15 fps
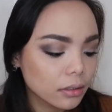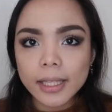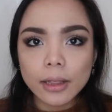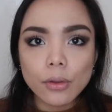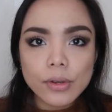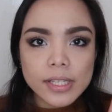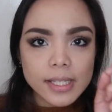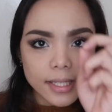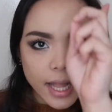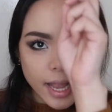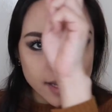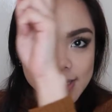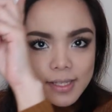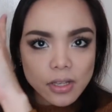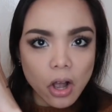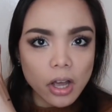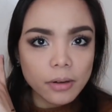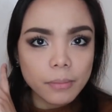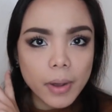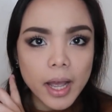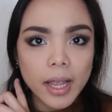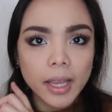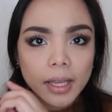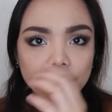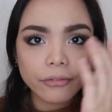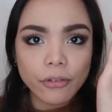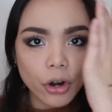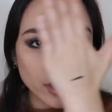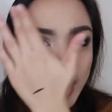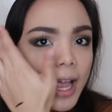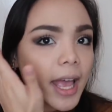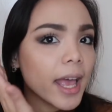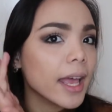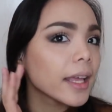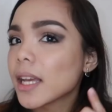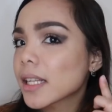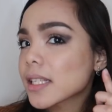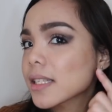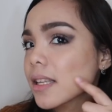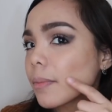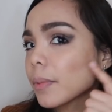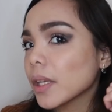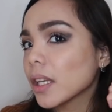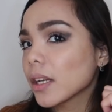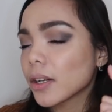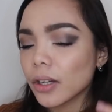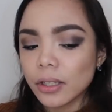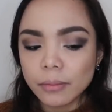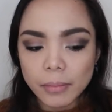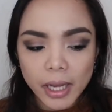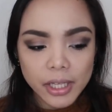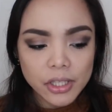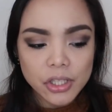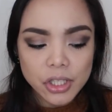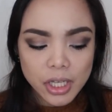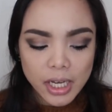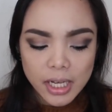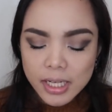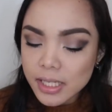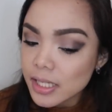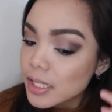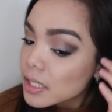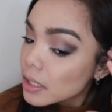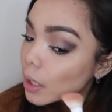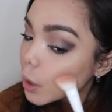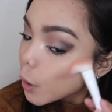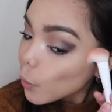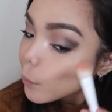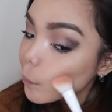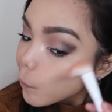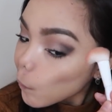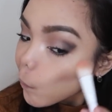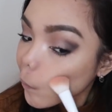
It looks nice on my forehead, except here on my cheeks. Talagang